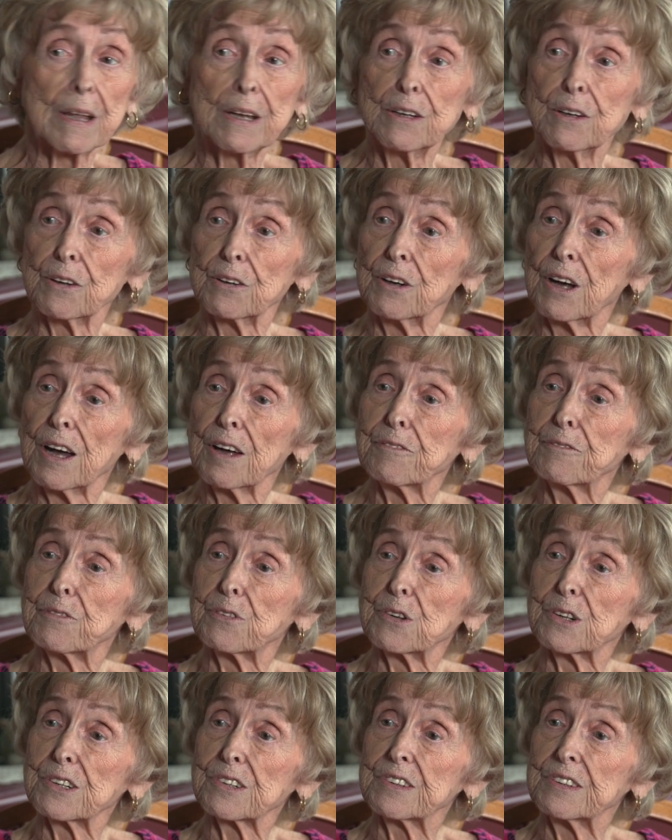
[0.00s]
You're not
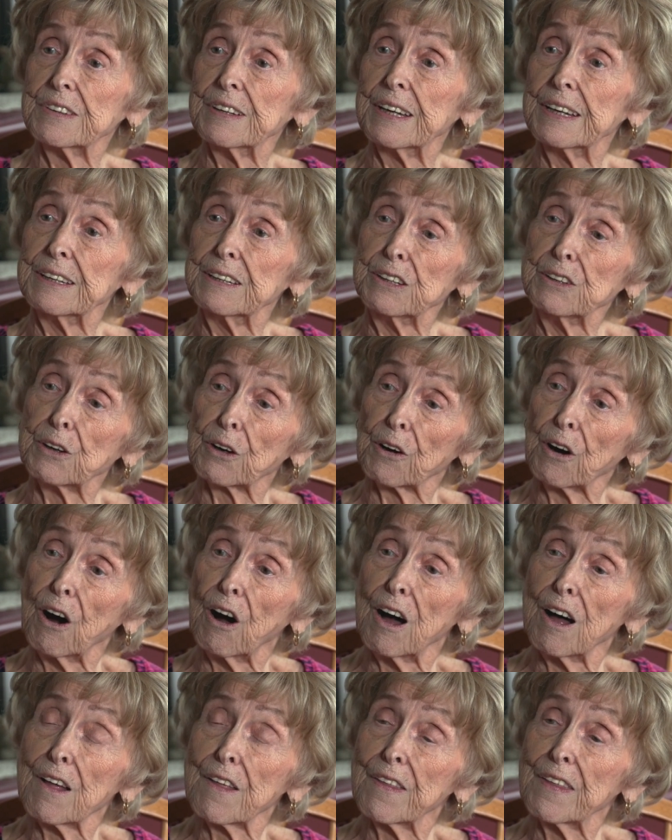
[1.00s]
forcing it. You're
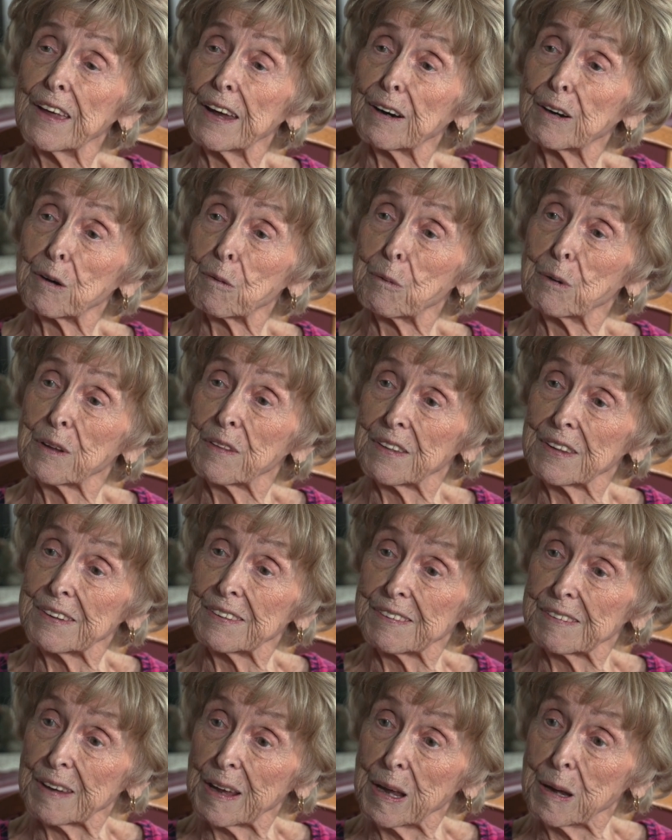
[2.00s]
all there with the
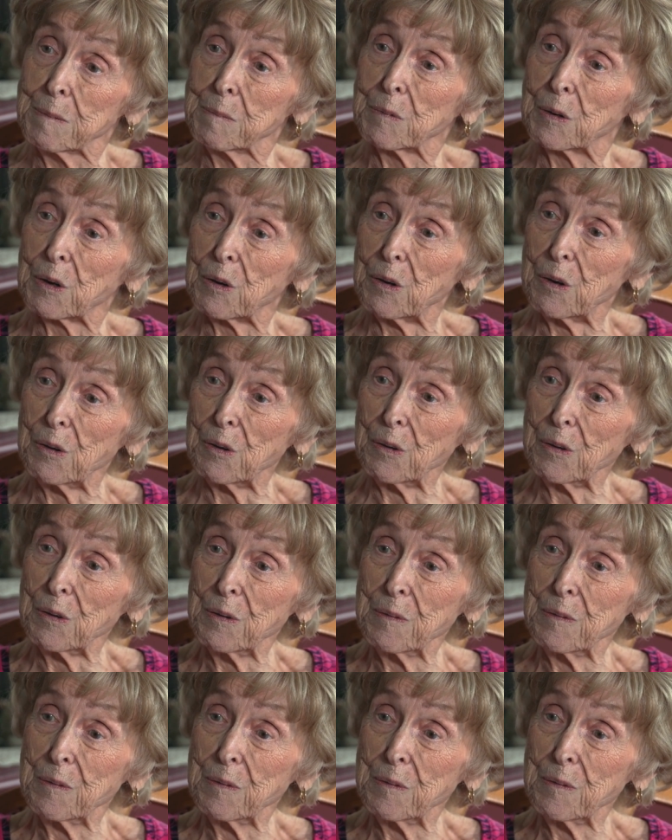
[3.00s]
same goal.